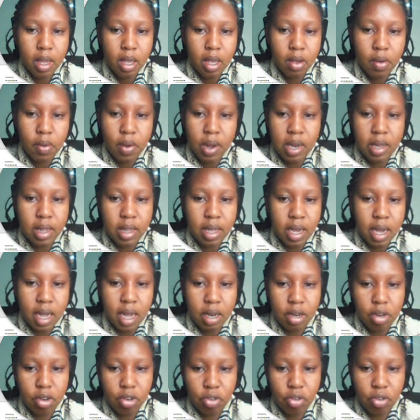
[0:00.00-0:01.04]
While the
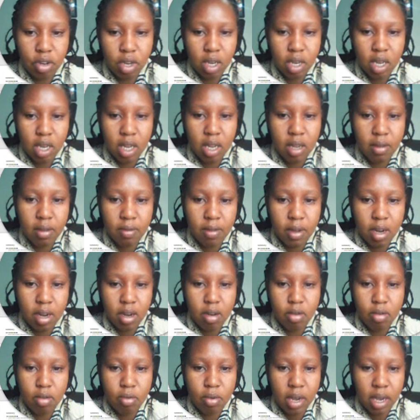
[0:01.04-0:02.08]
Antony van
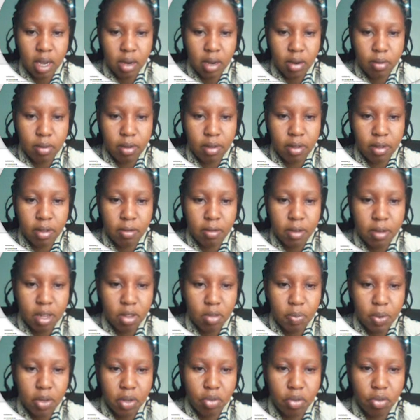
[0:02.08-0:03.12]
Leeuwenhoek was the first
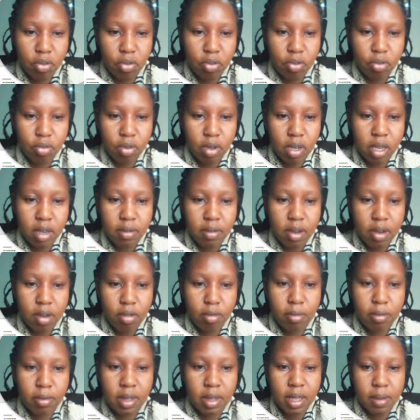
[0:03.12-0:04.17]
person to ever
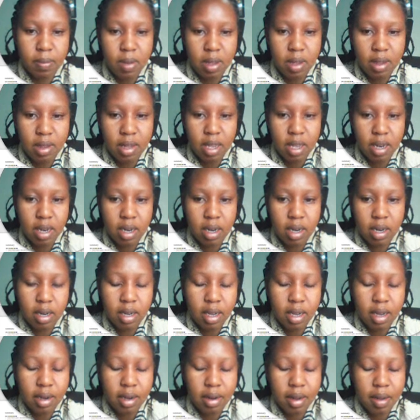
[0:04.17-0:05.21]
observe a cell
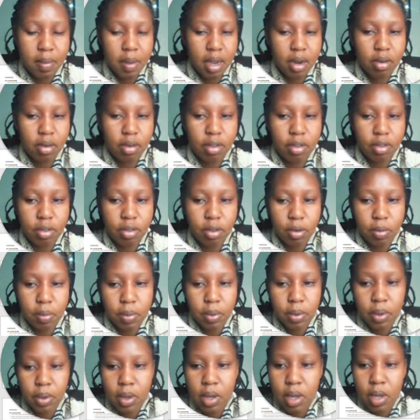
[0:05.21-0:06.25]
under a microscope.
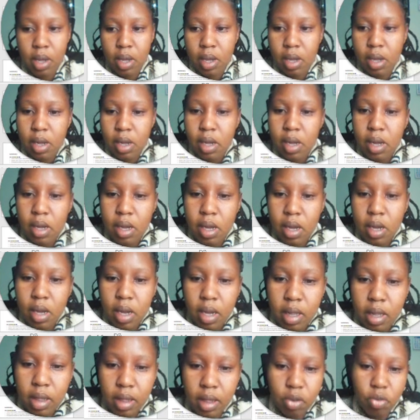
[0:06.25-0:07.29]

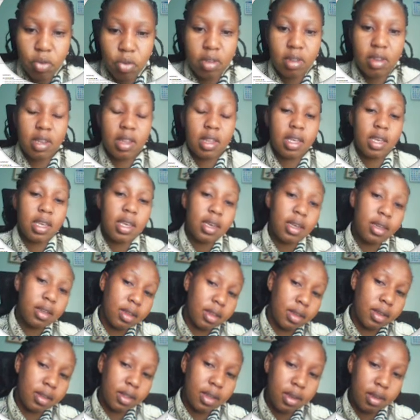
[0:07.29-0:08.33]
That was in the year
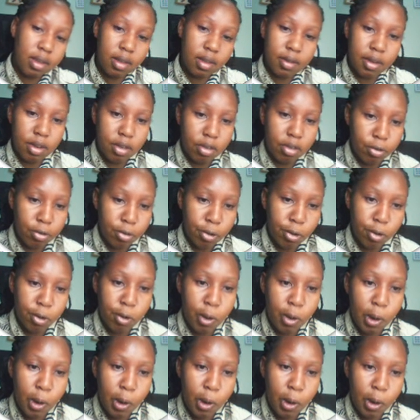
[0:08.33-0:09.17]
1674.